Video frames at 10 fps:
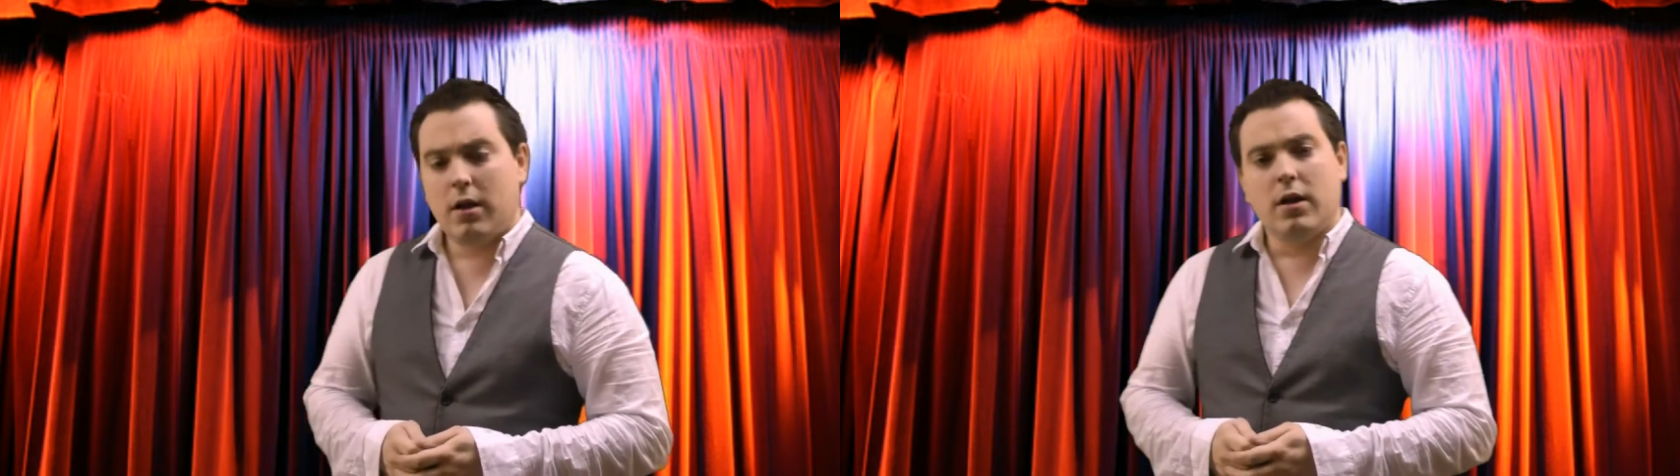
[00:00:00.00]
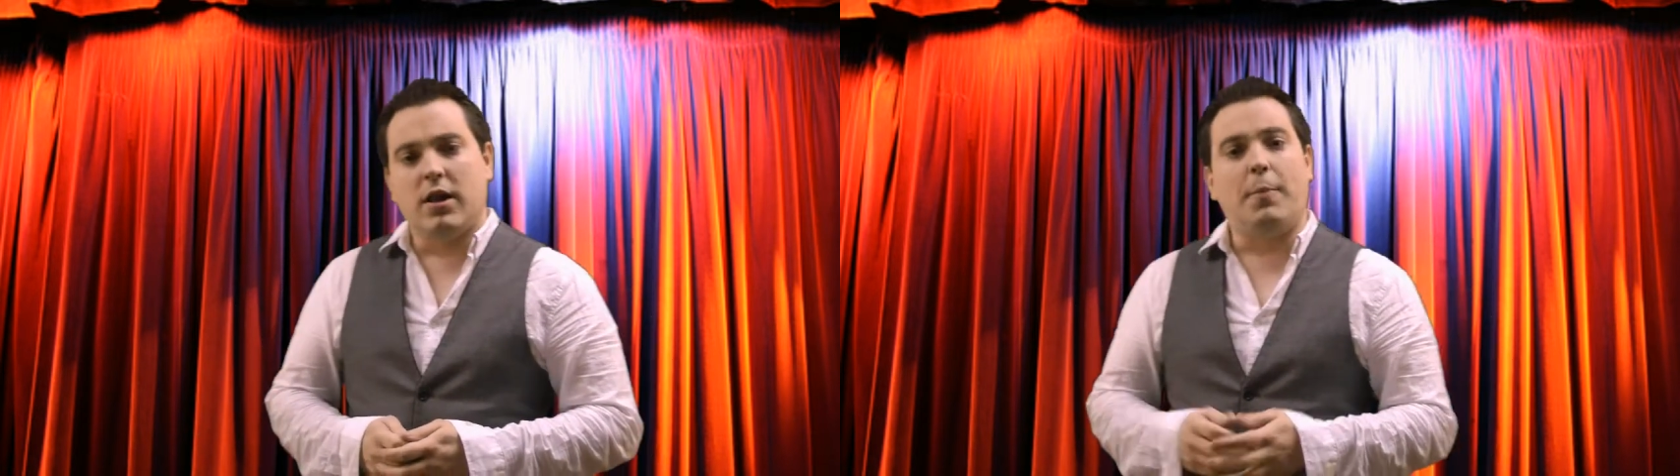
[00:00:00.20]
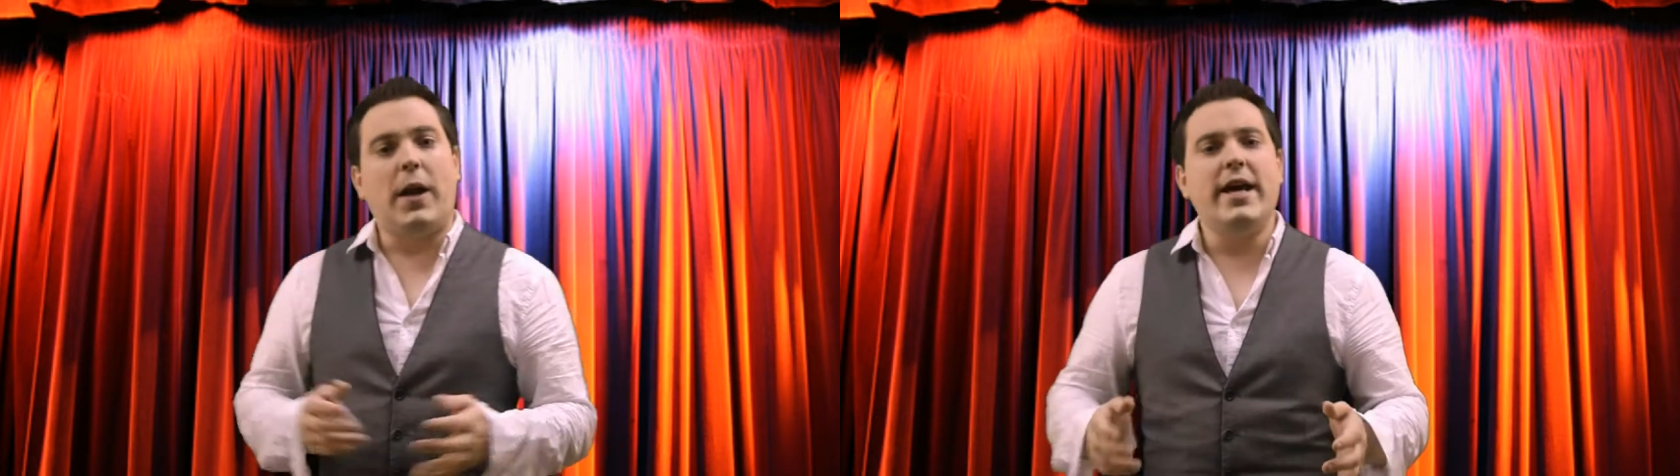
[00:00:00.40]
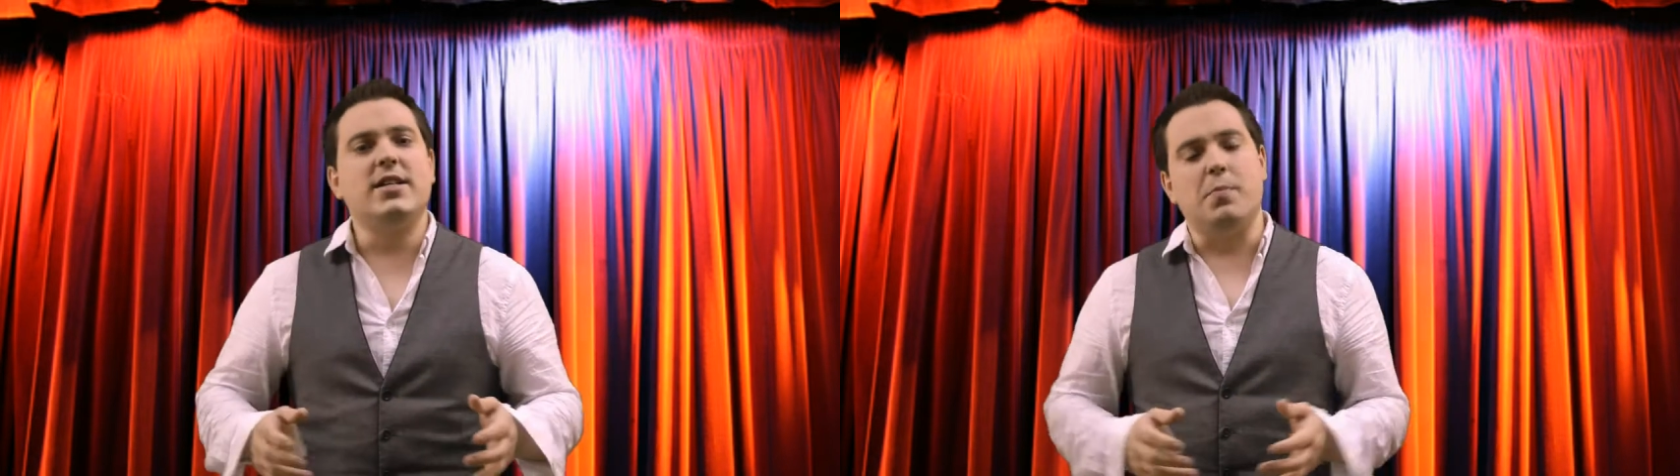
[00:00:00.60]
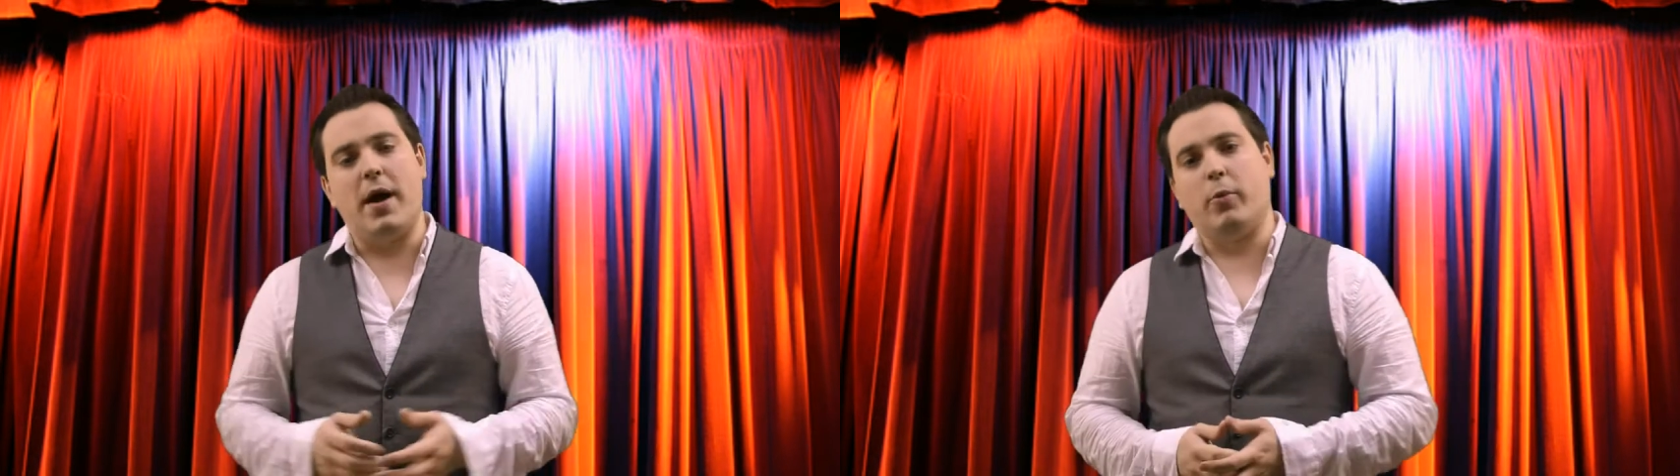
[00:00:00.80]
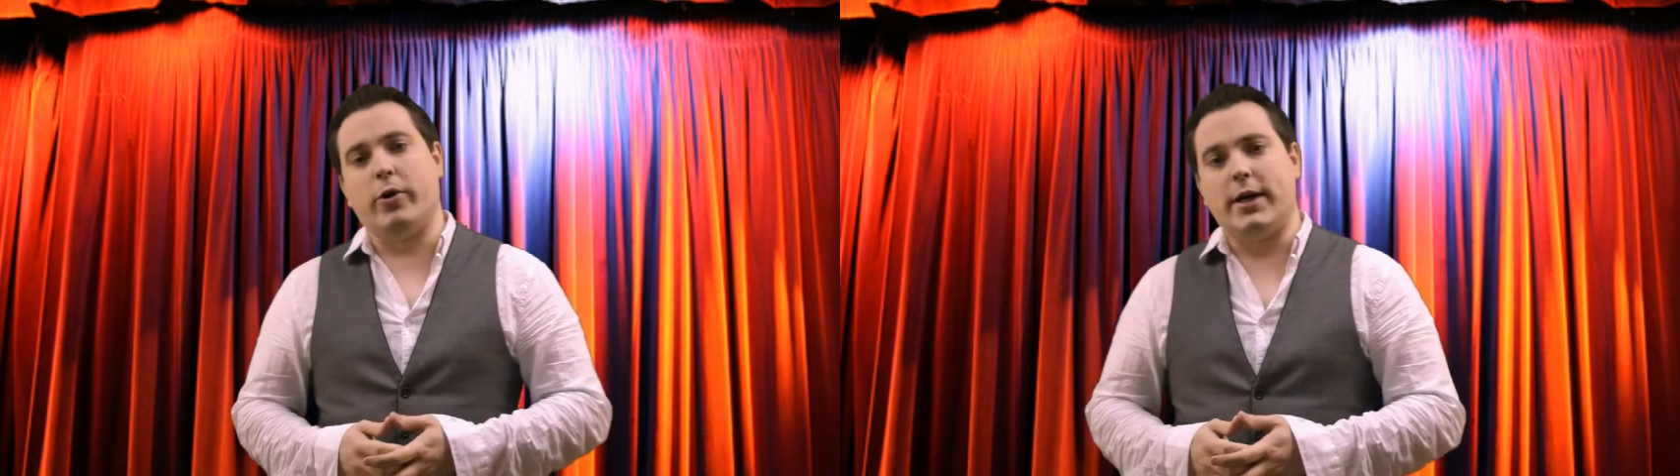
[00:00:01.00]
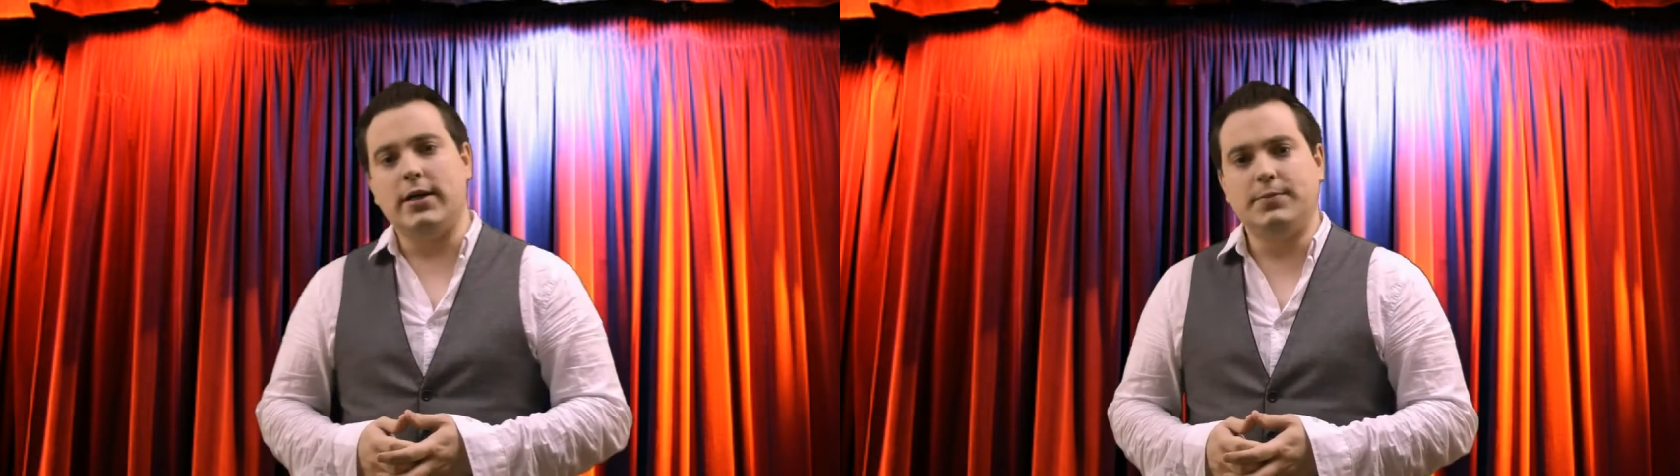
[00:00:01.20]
The play is memory.